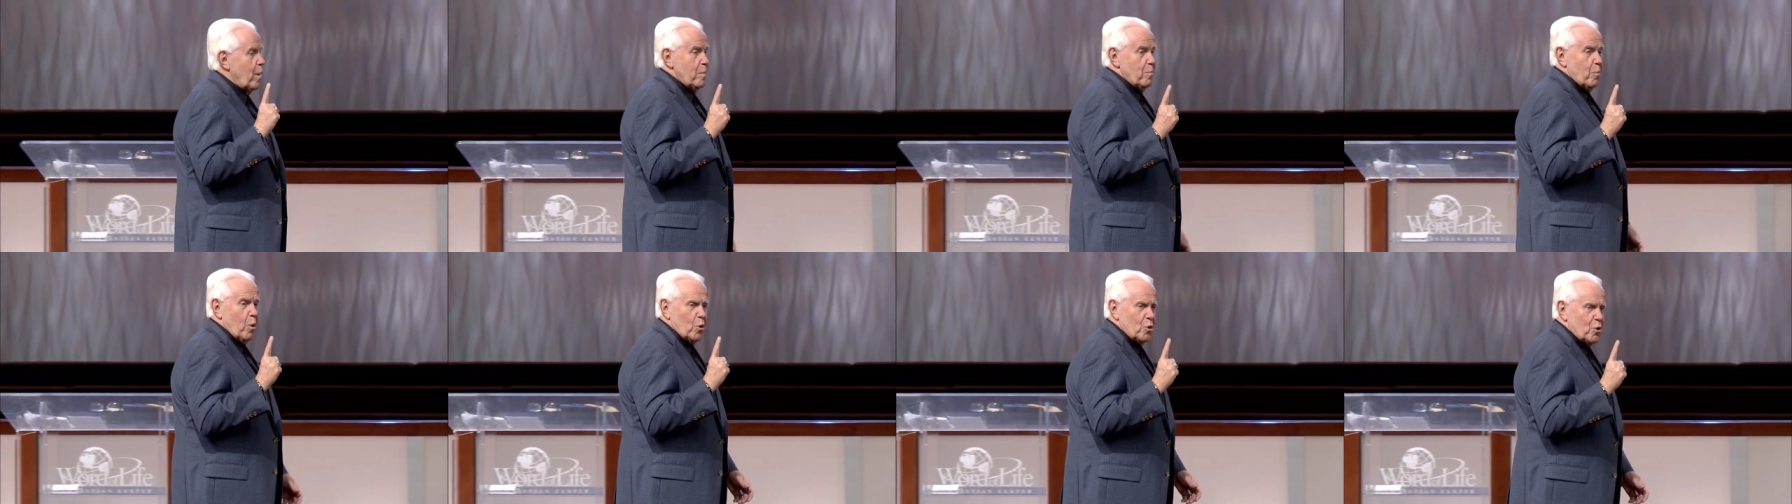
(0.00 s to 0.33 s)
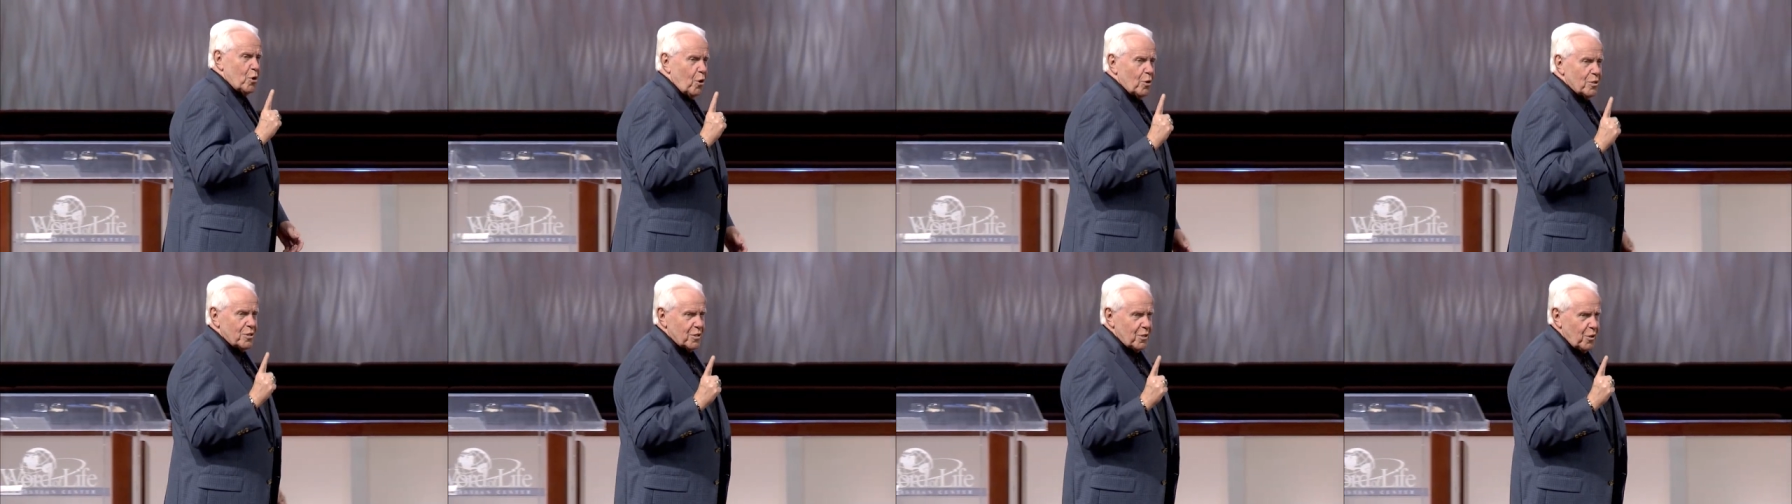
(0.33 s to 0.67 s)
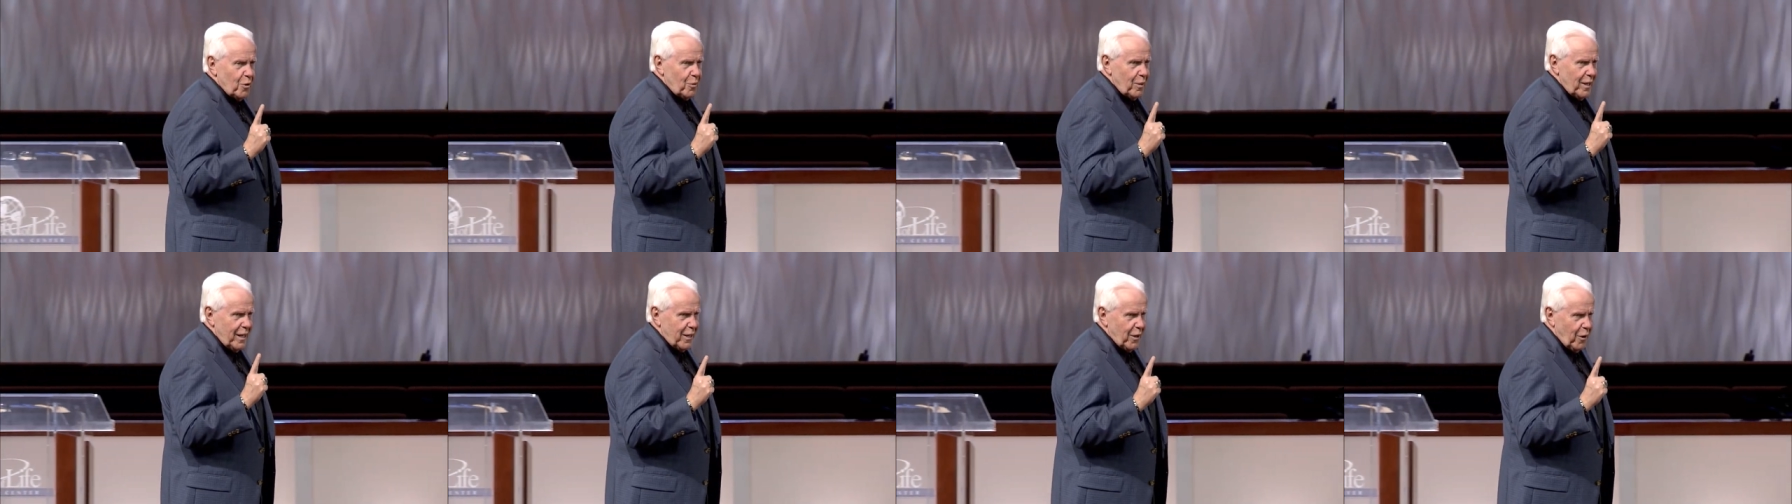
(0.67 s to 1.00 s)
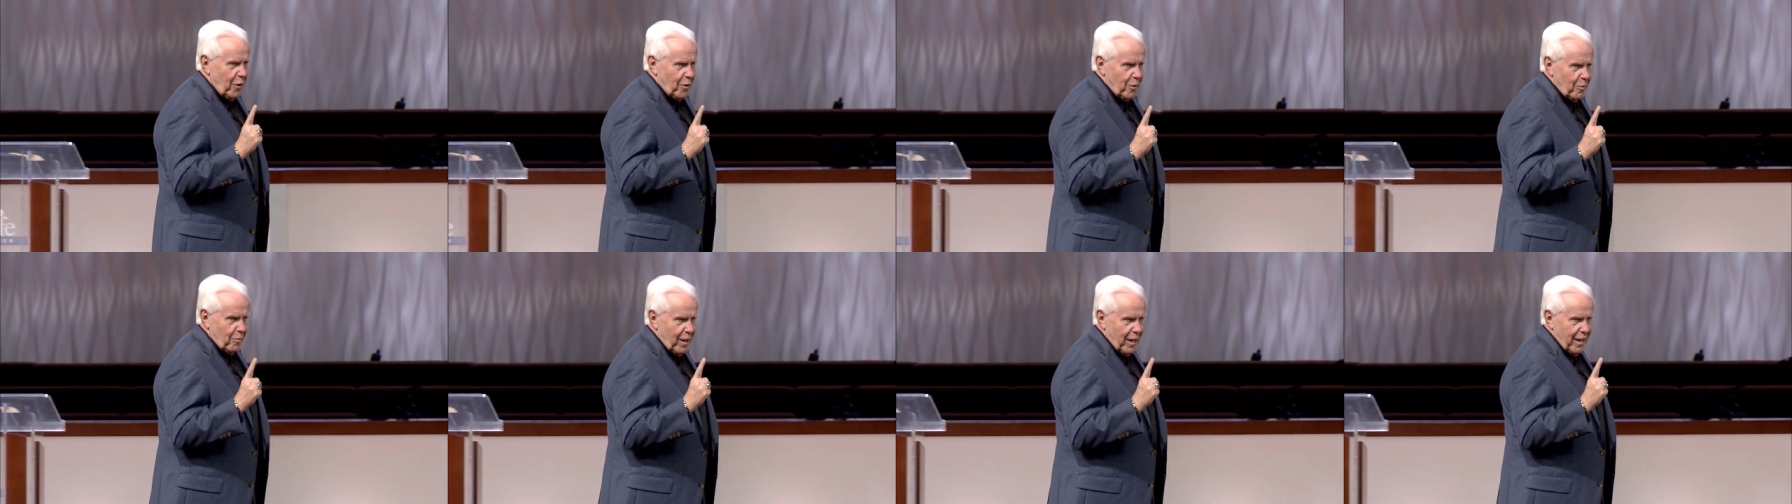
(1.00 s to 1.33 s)
Most horses don't lead all
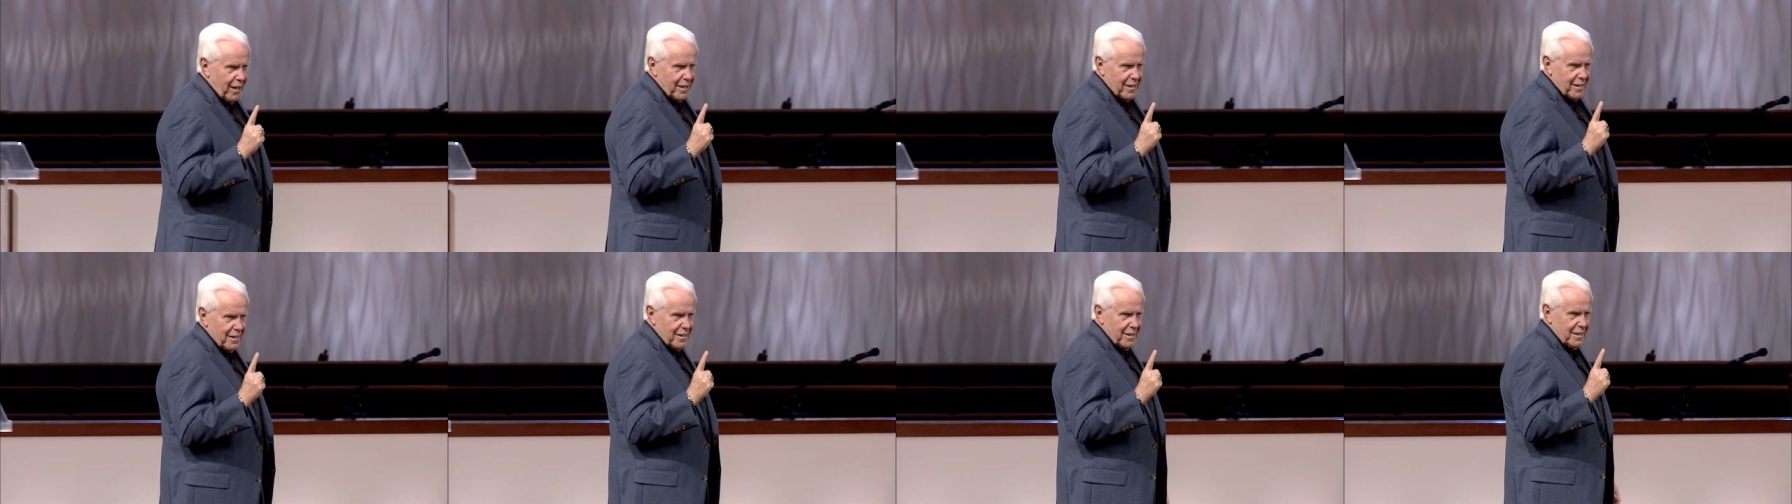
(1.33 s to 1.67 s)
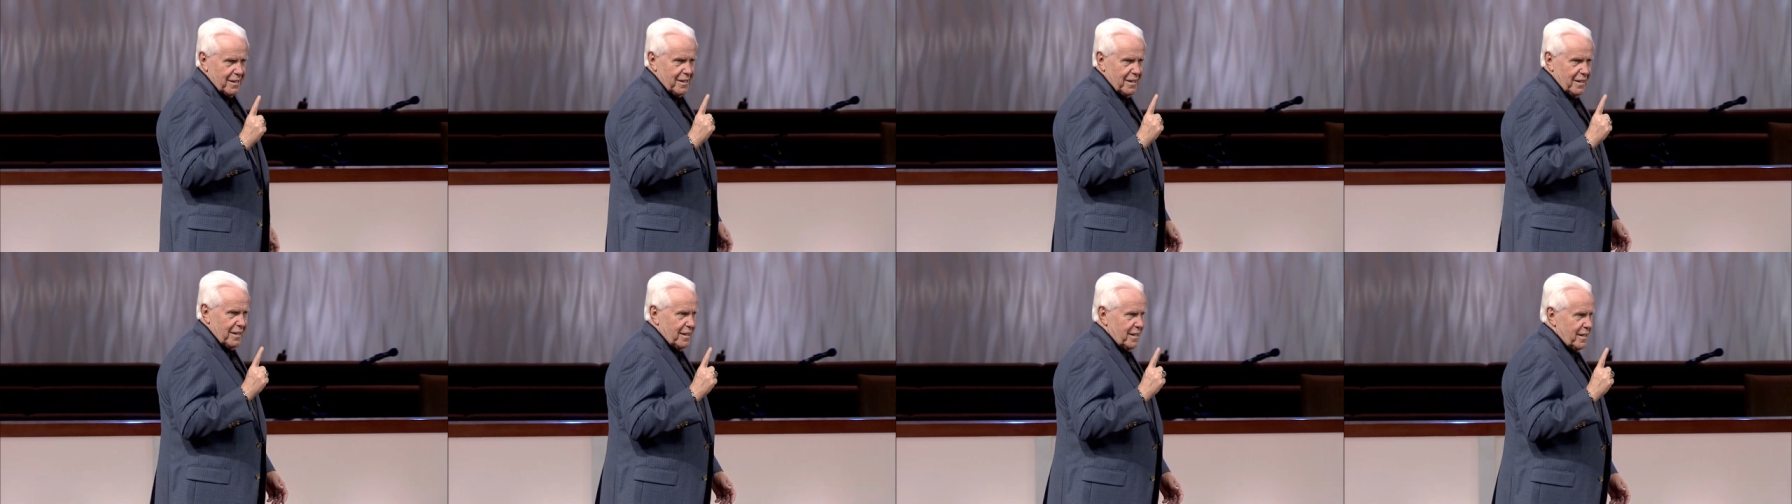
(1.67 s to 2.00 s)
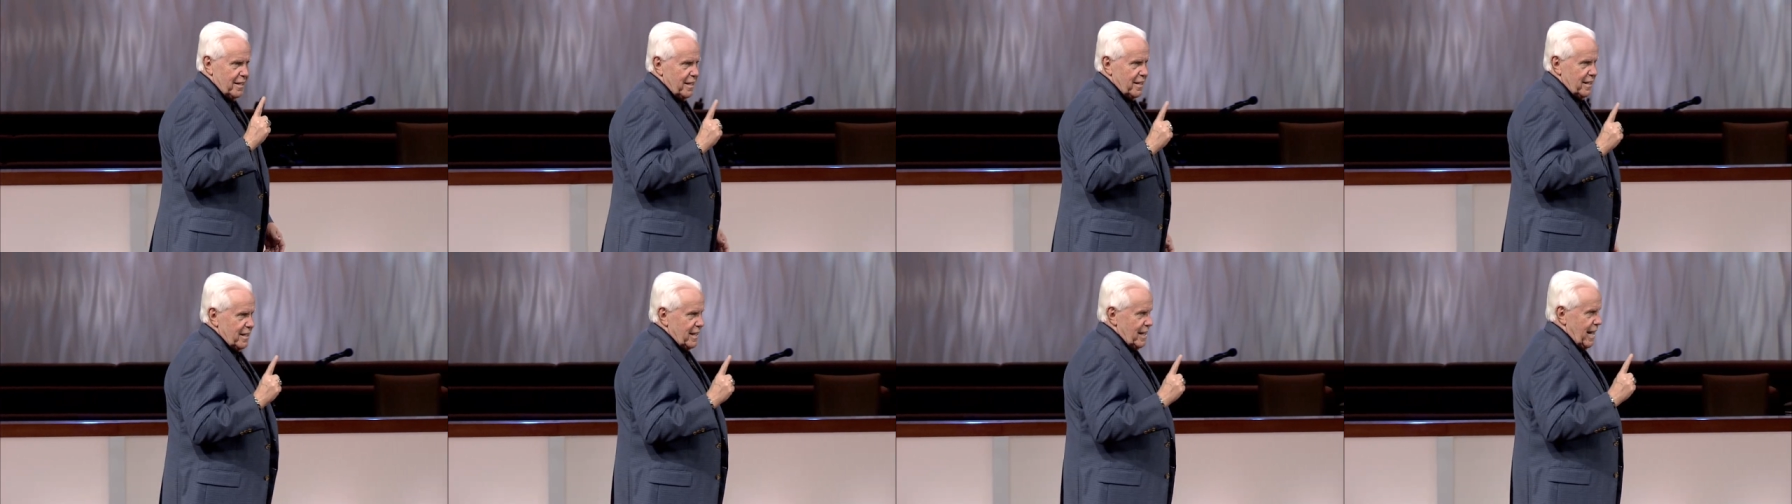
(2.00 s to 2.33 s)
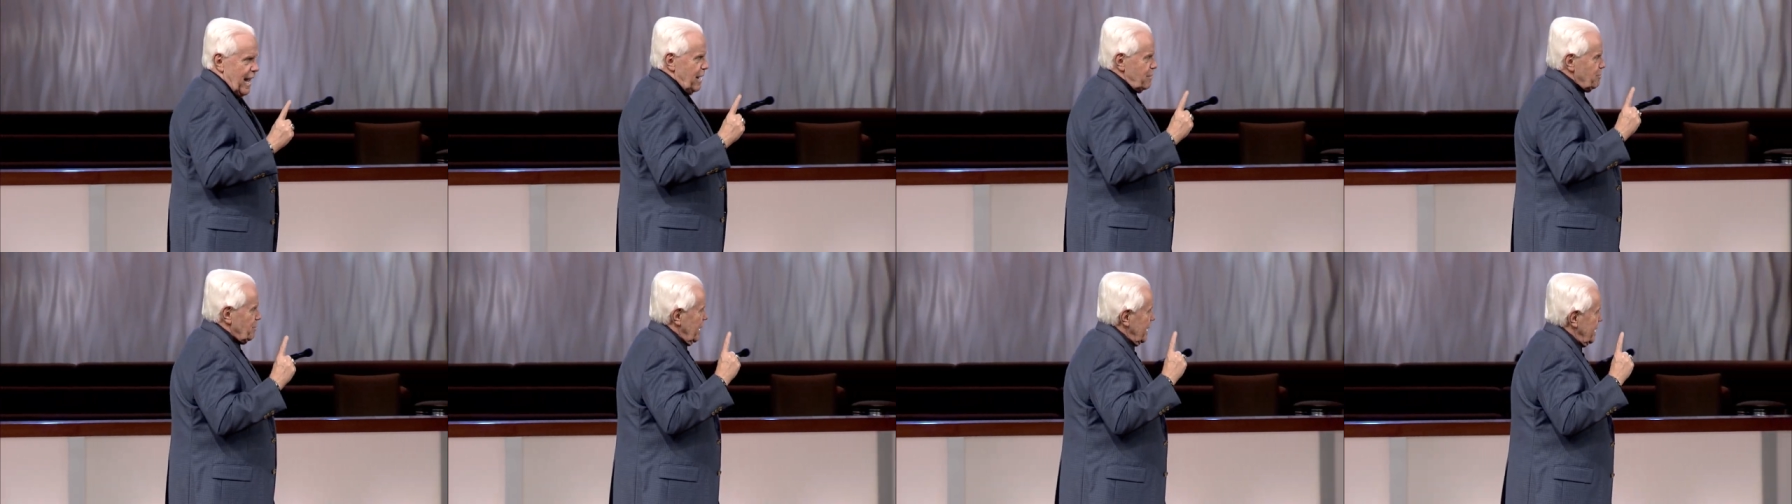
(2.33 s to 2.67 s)
the way.
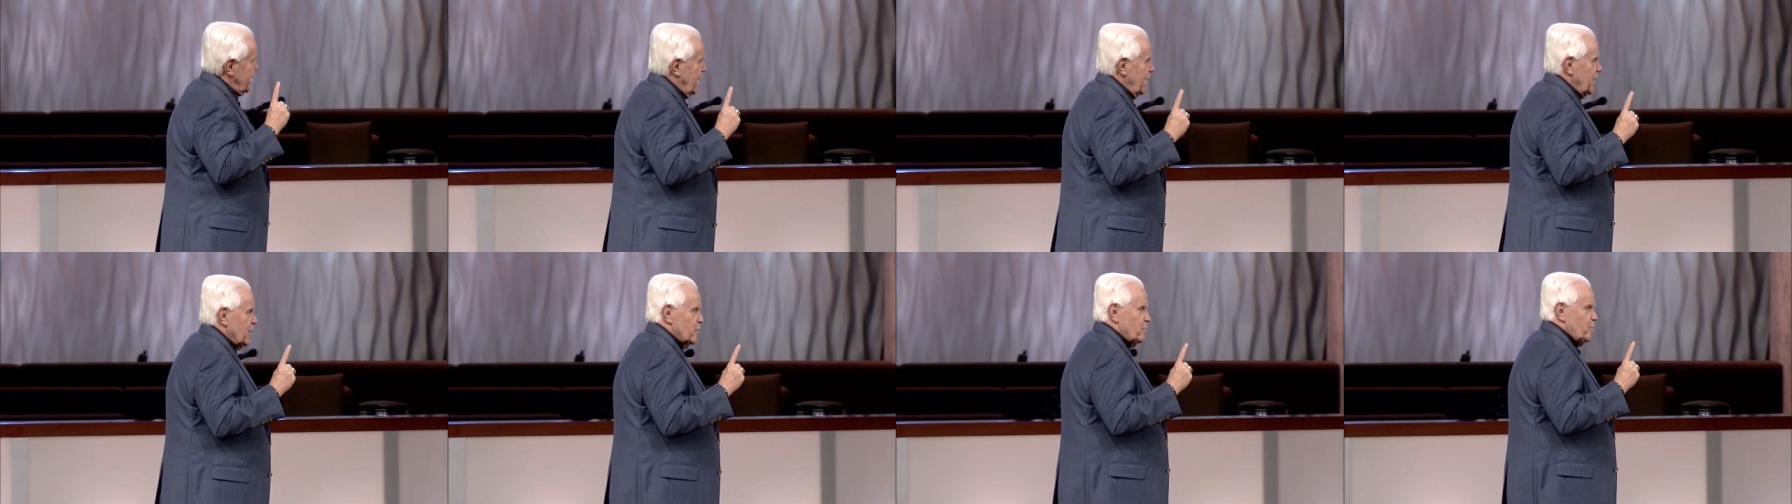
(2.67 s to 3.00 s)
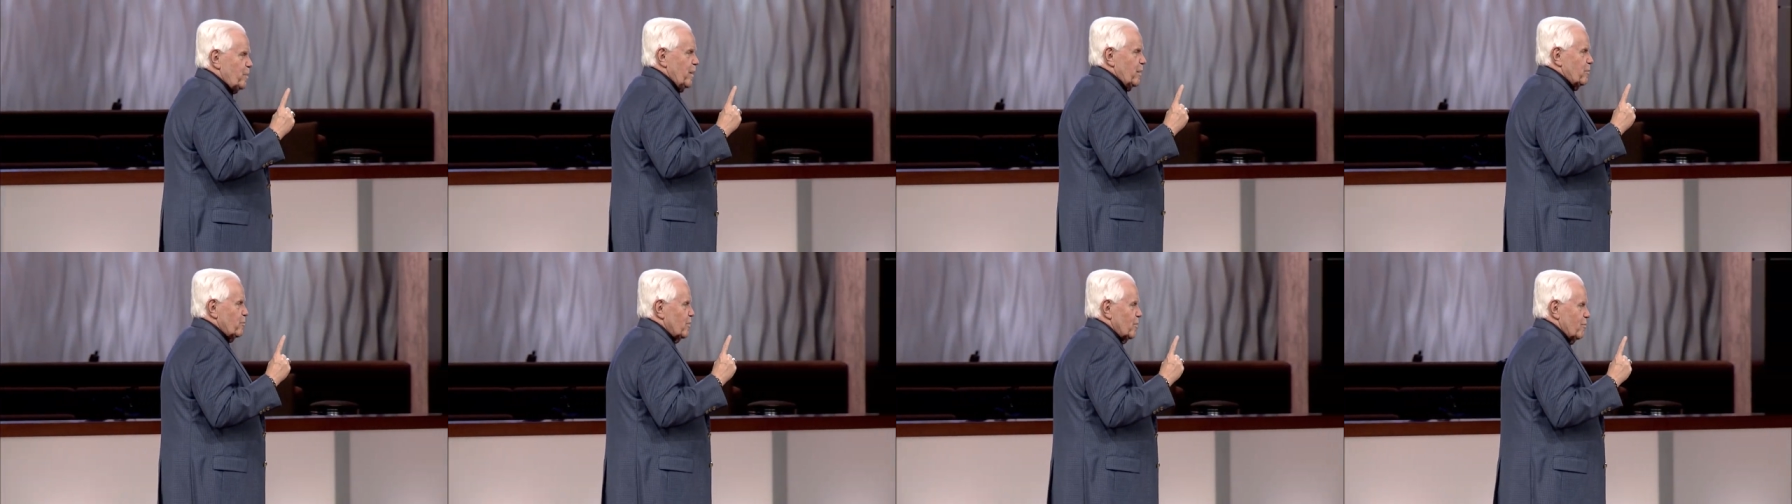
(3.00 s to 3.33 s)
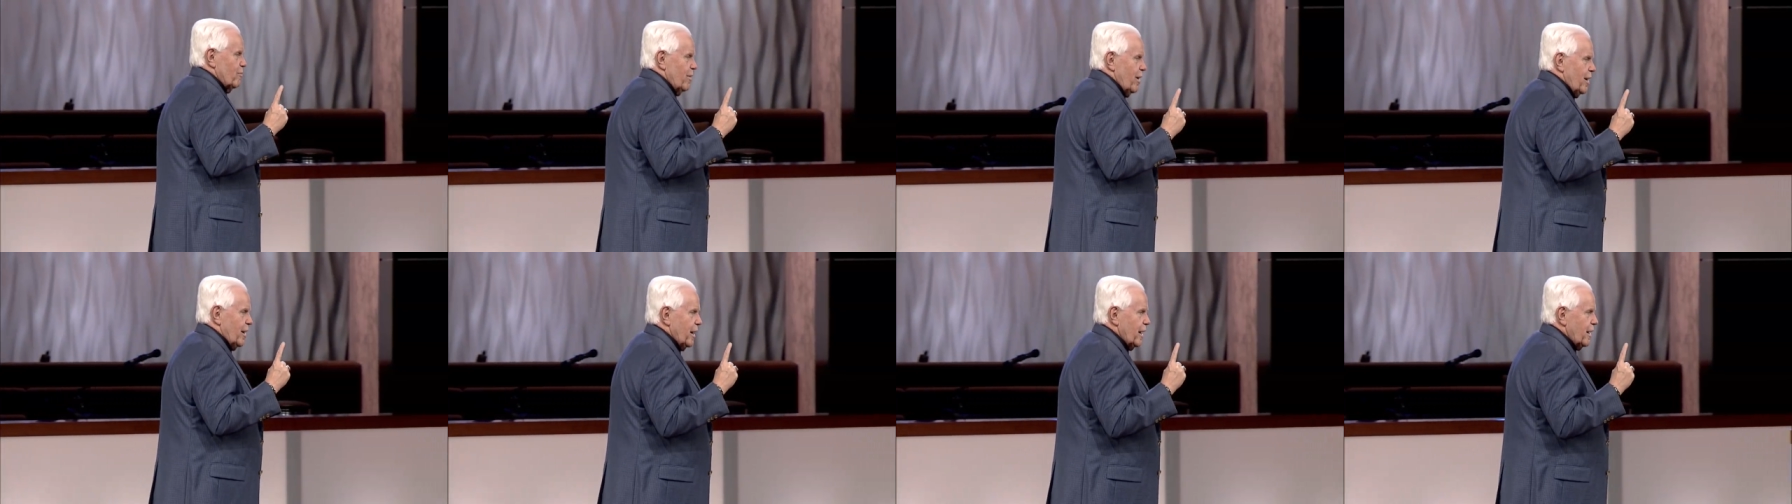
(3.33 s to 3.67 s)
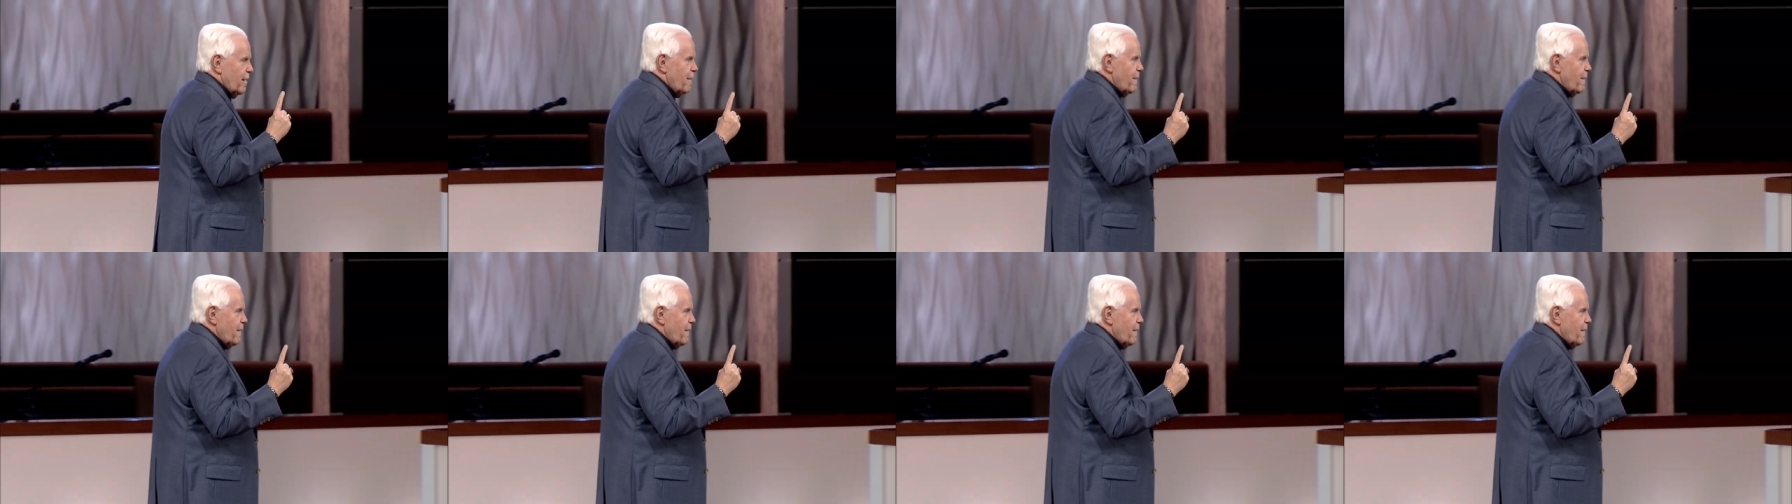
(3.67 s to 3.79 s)
That Medina Spirit was running.